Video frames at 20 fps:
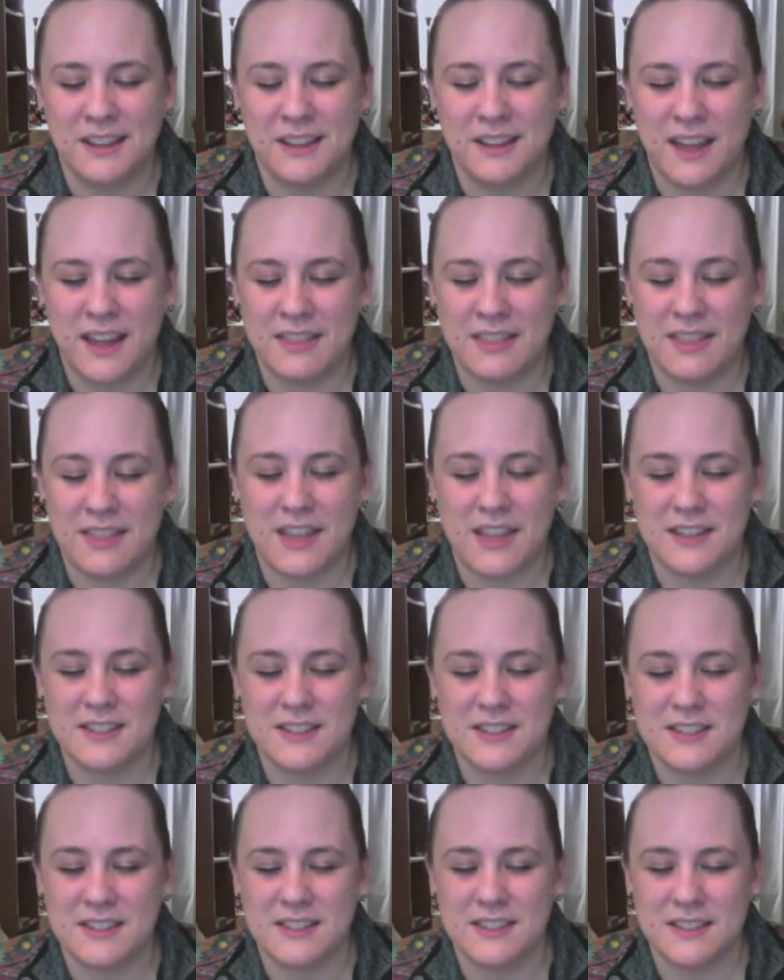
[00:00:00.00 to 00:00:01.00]
and
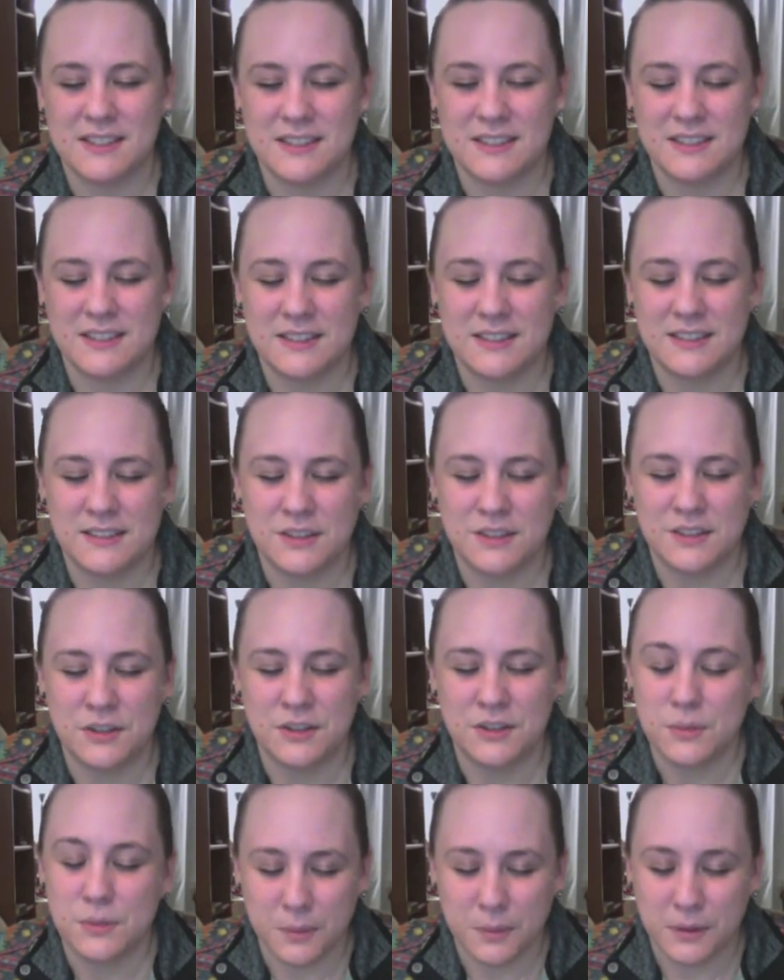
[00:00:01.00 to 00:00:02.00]
that
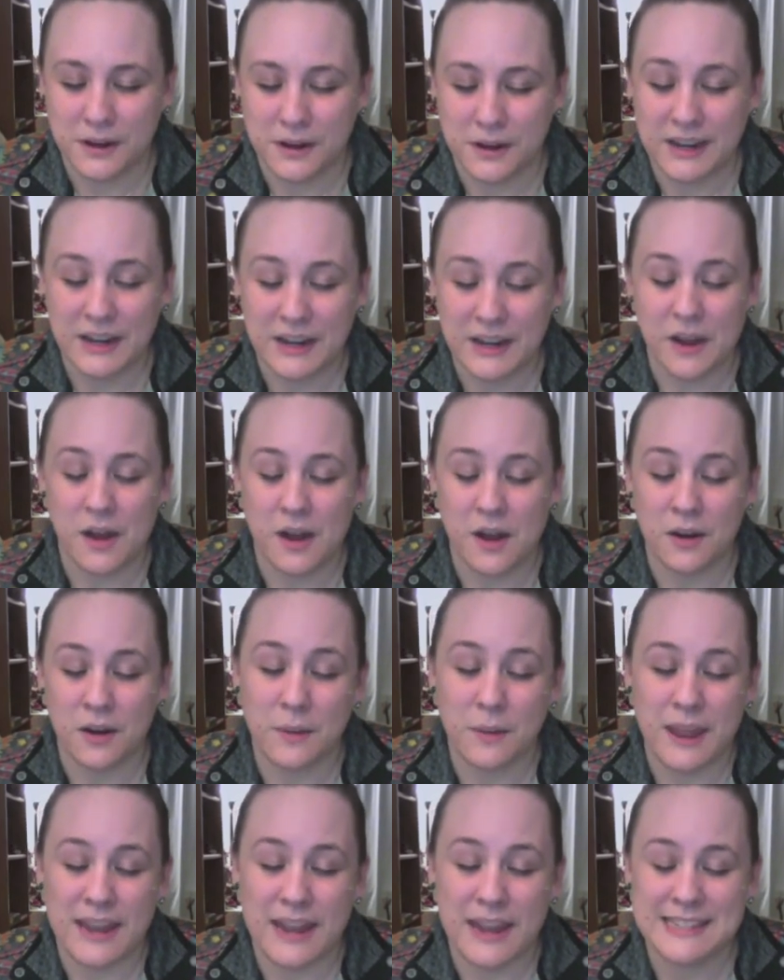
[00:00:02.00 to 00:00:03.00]
you were working on a
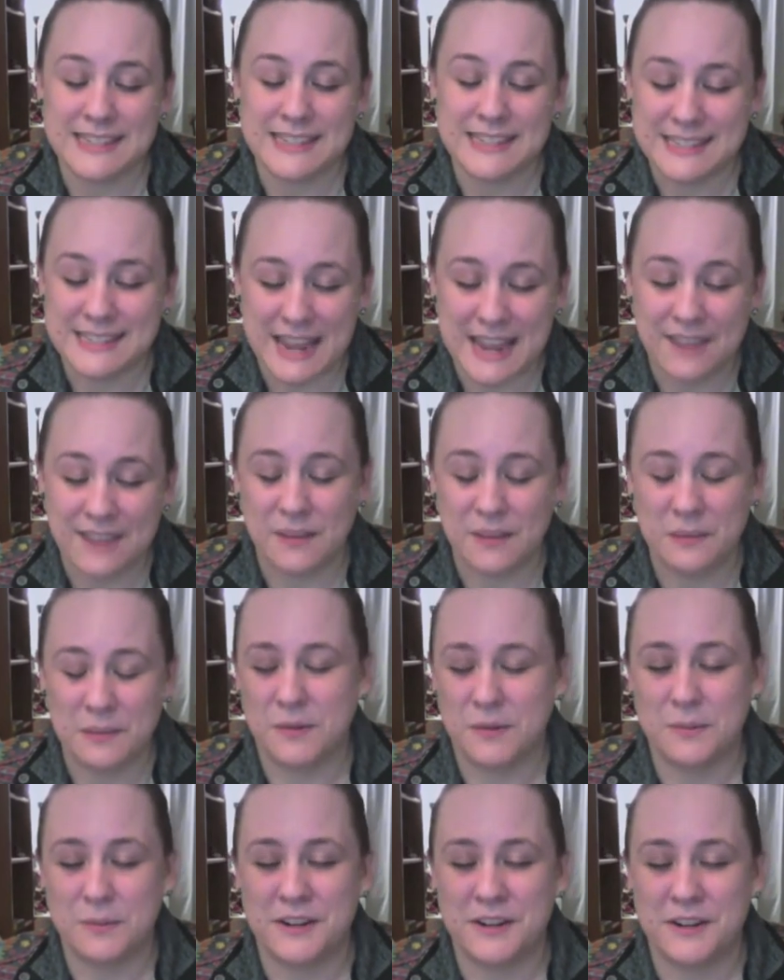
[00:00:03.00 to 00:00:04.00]
way to save them
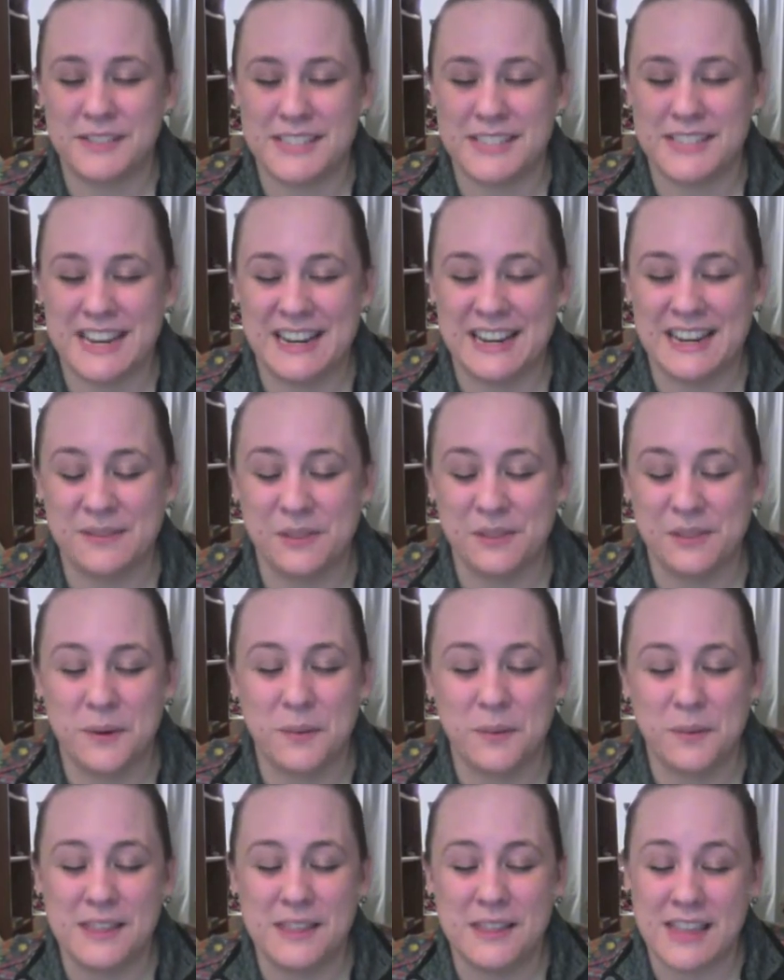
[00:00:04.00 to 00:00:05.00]
from their sin. And
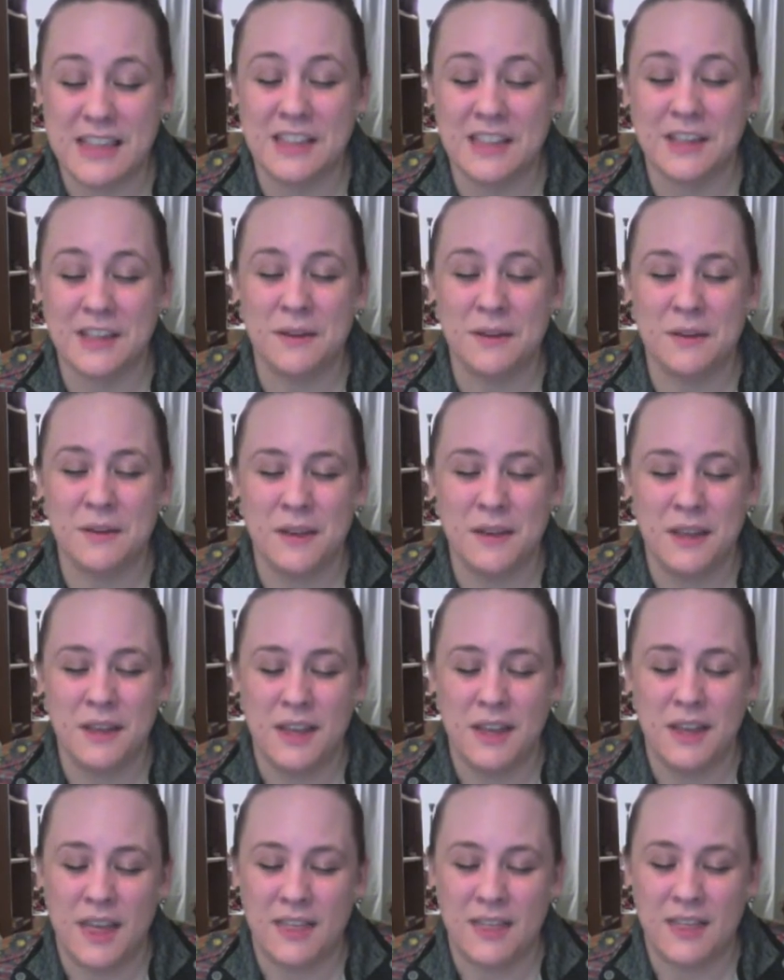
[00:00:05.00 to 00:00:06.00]
Lord, we thank you
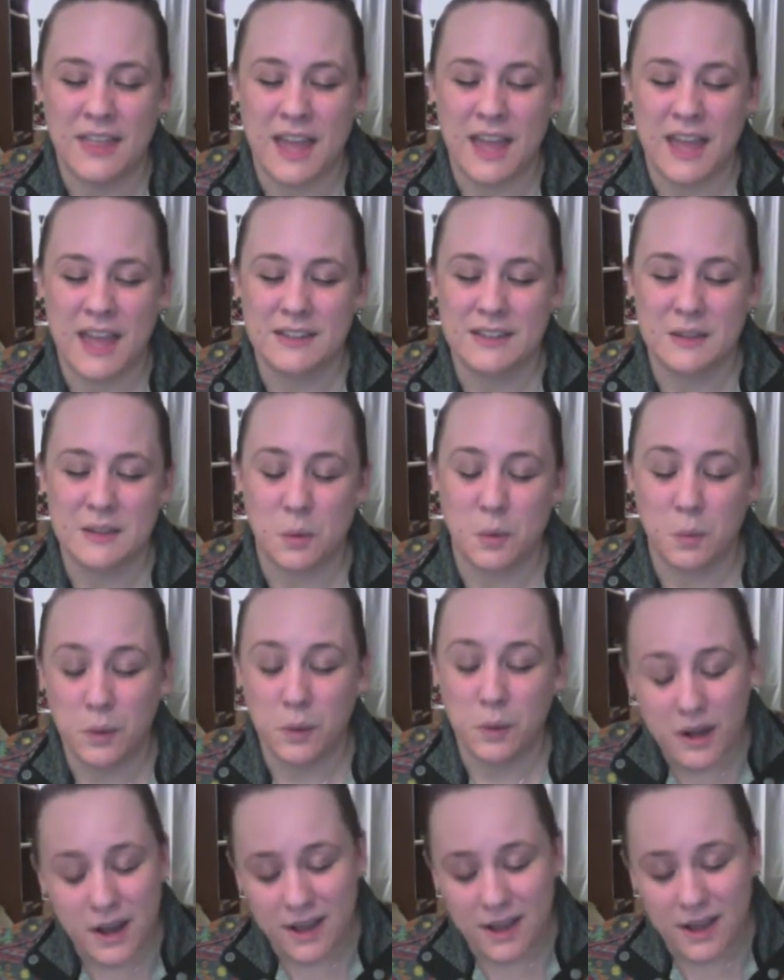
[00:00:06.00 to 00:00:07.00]
that
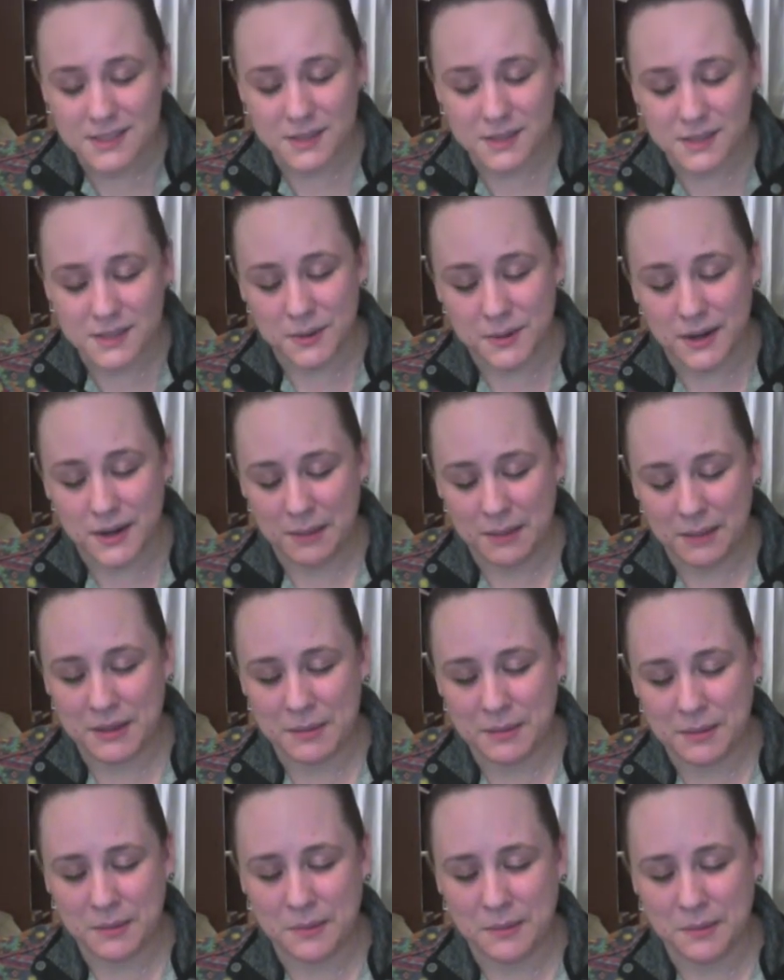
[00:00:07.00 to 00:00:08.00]
we're not so great
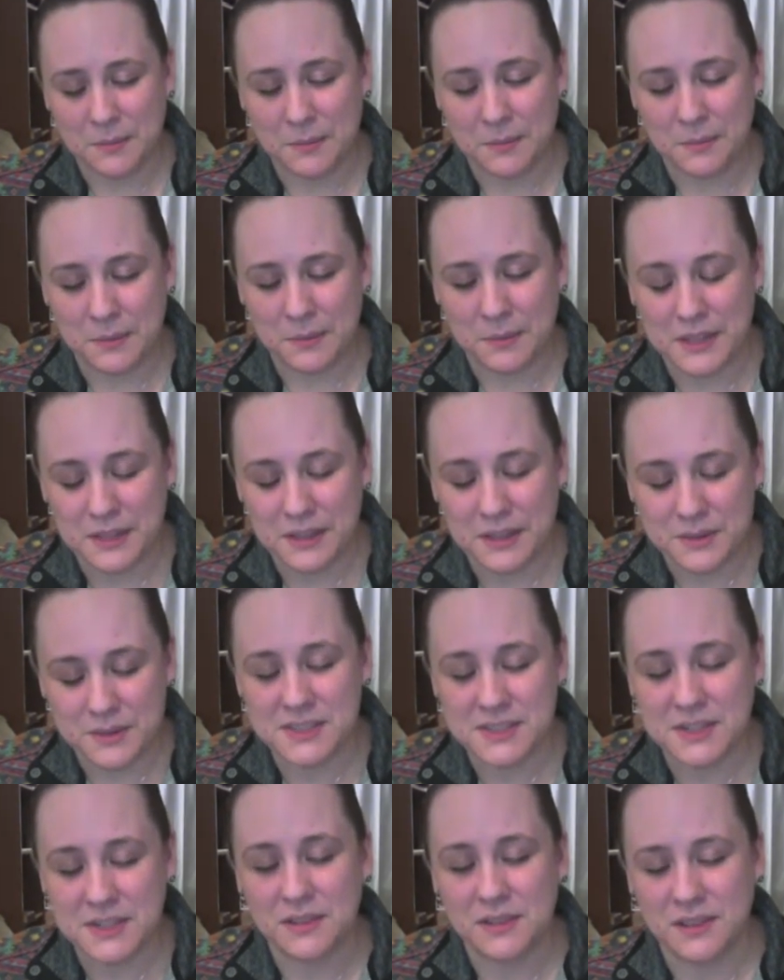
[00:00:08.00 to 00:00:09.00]
people, but you
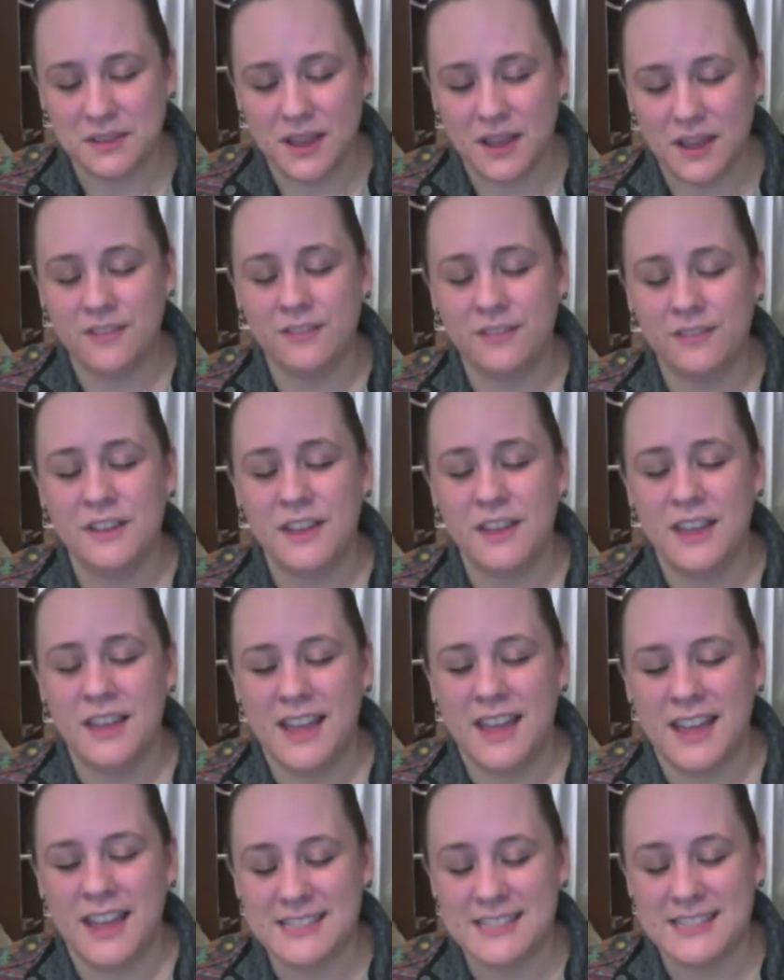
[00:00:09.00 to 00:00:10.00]
still love
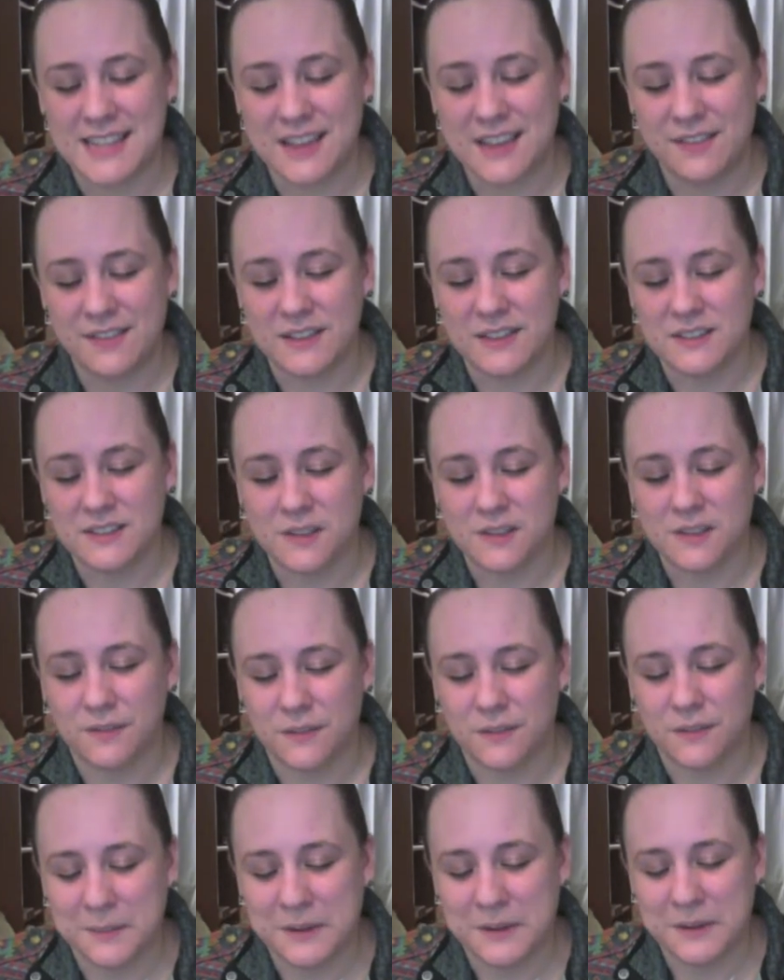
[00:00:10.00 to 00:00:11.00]
and save us
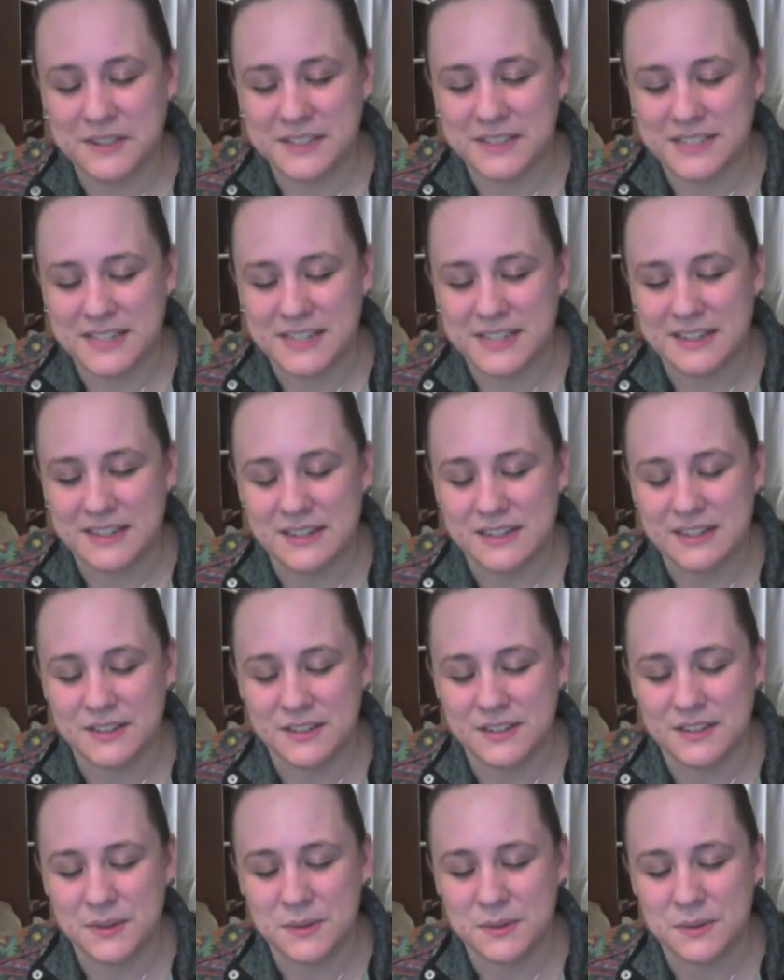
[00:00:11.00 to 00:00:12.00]
from our sin
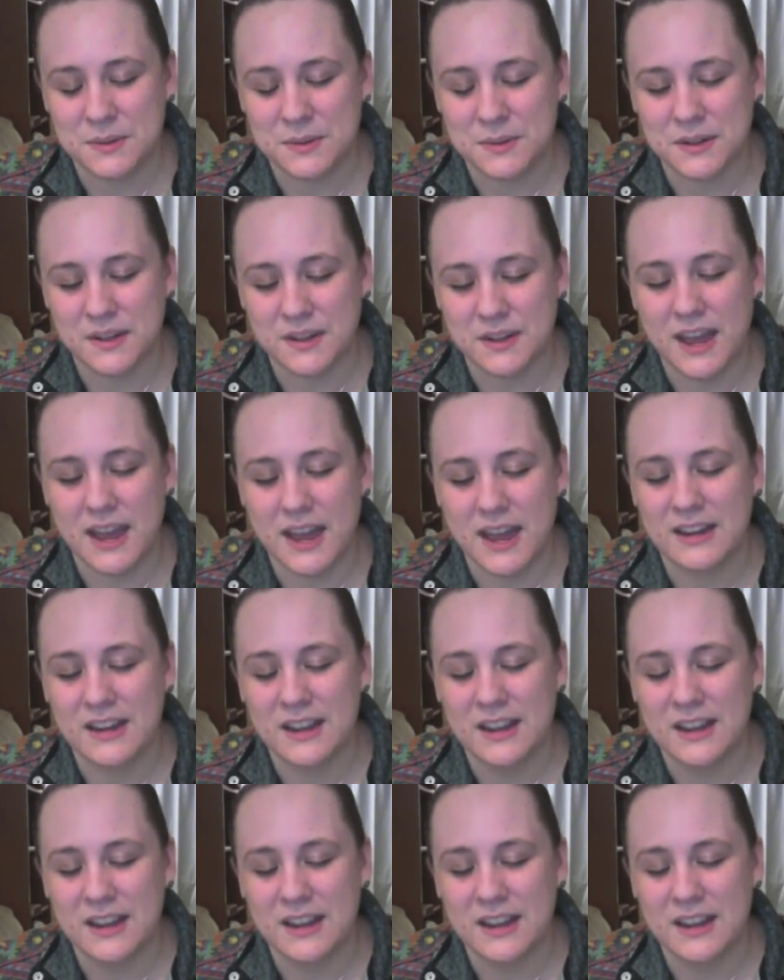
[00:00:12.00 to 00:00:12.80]
too, Lord God.